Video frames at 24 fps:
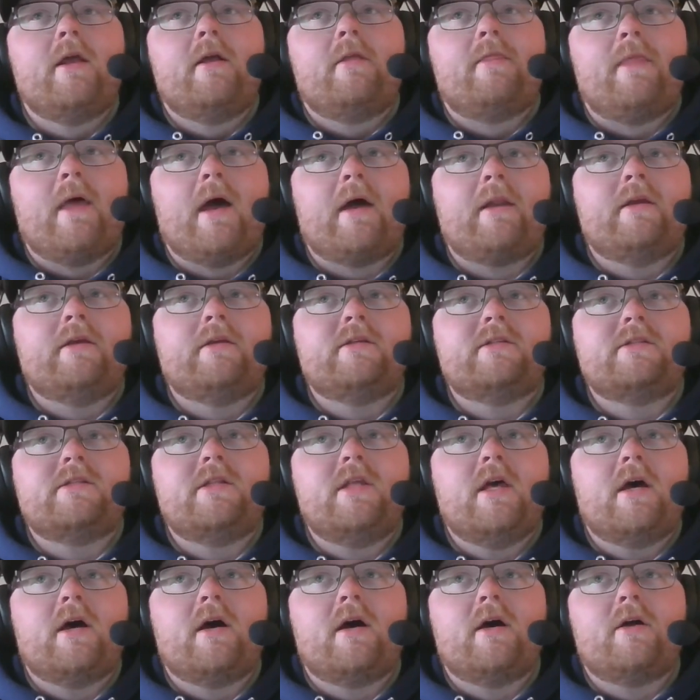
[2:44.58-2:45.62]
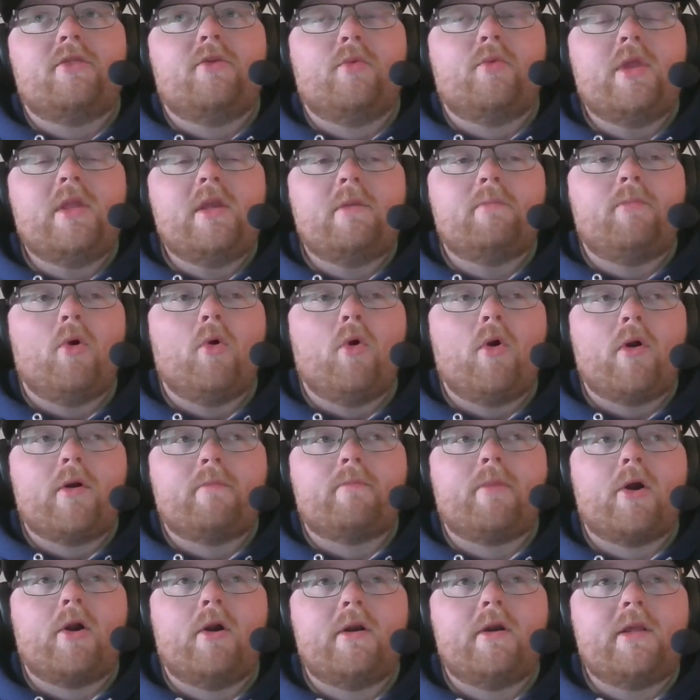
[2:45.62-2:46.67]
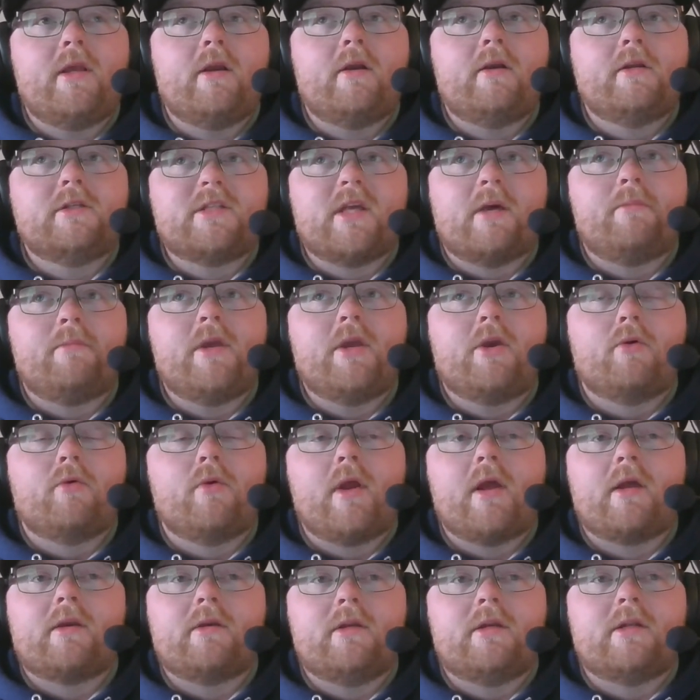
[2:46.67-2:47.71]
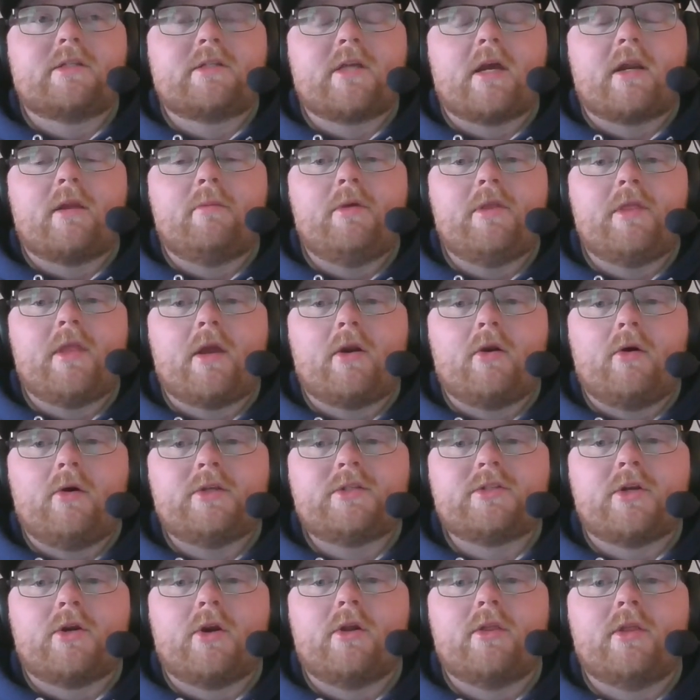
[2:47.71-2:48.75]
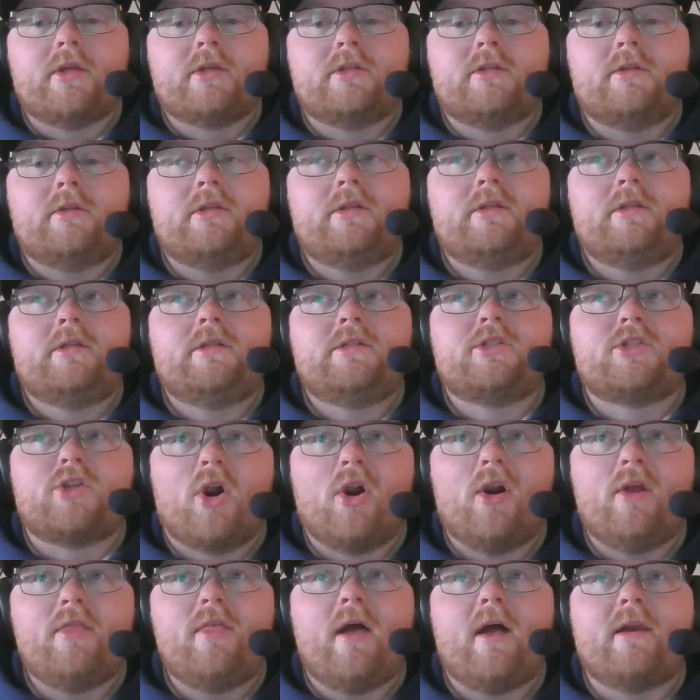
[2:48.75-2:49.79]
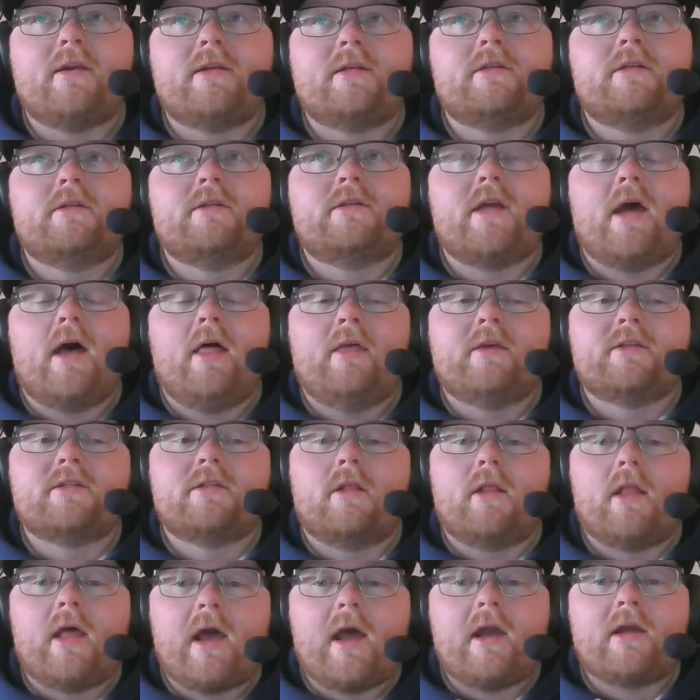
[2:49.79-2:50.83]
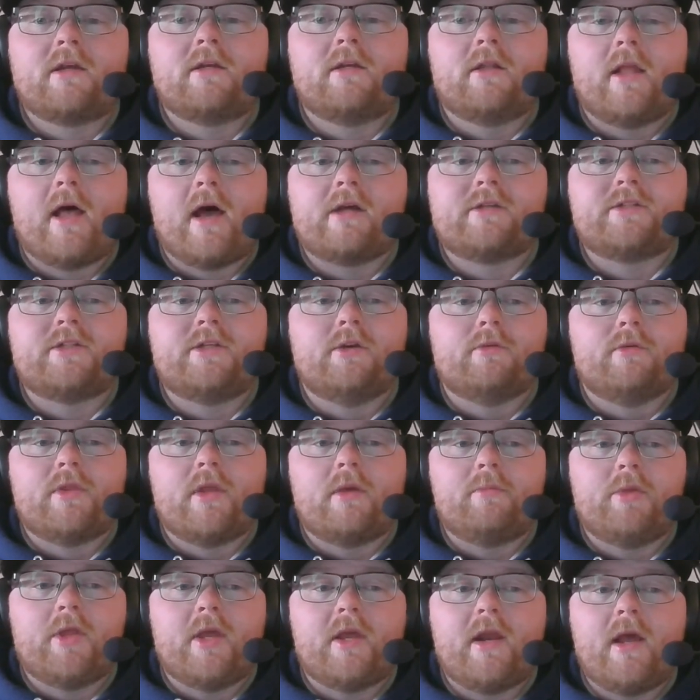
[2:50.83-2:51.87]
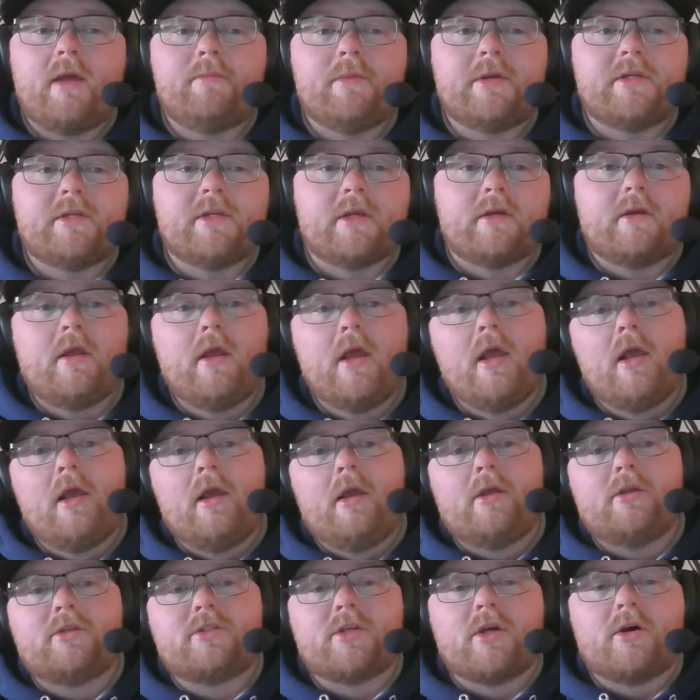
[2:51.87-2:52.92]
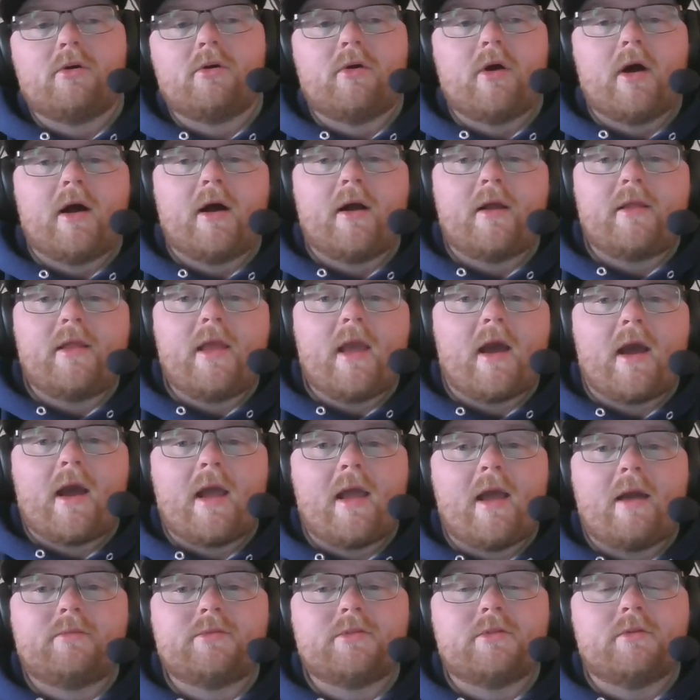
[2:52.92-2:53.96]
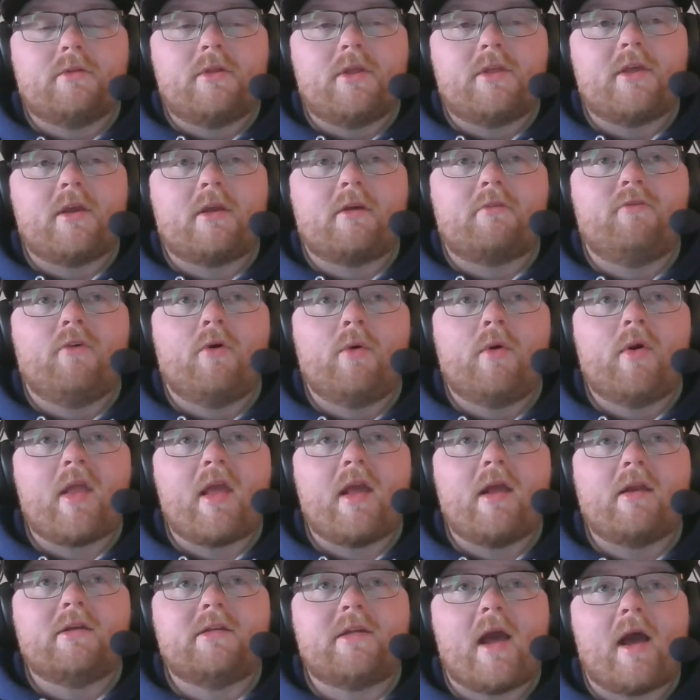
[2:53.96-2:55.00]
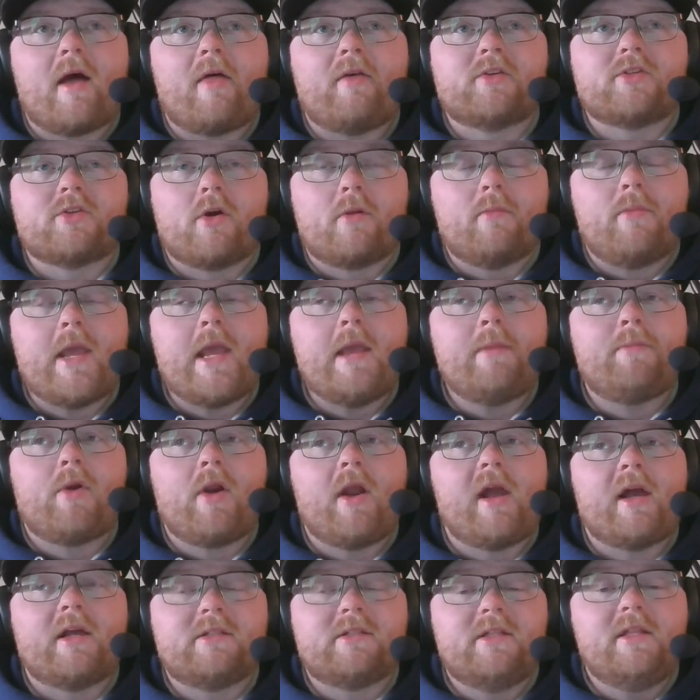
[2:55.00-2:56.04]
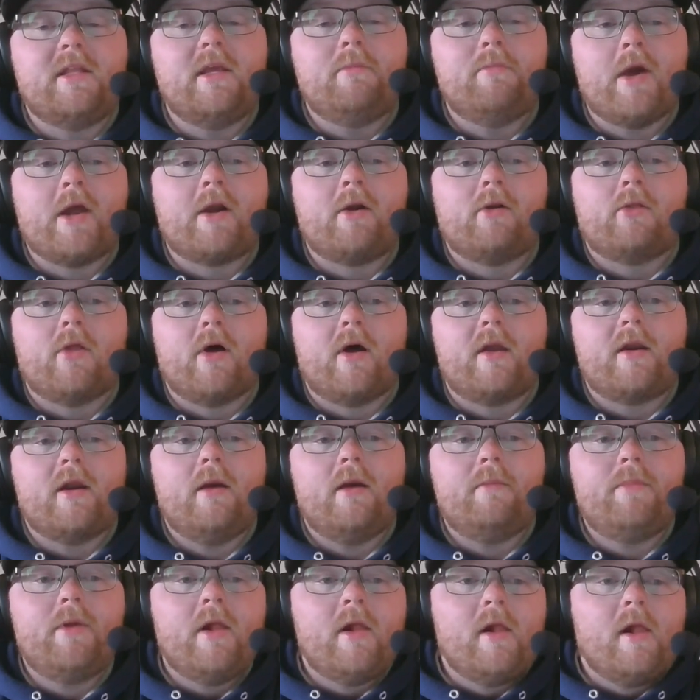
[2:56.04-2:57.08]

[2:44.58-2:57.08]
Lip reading: that is the really important part here is that Mikko Rantanen has kind of been that all-star, the star that Dallas lacked last year when they played Edmonton. So yeah, I absolutely think forward and Dallas on paper has the better lineup,